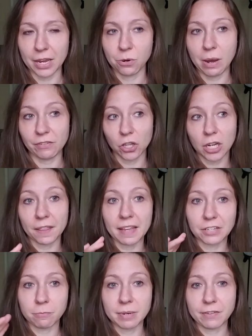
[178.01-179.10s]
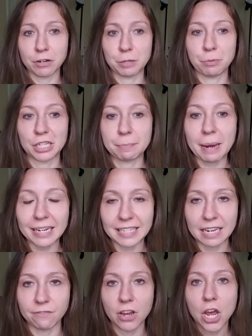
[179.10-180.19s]
You have to look at things from a different
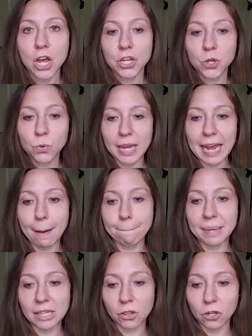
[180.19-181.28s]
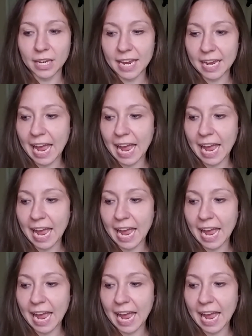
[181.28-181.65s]
perspective. You can't be looking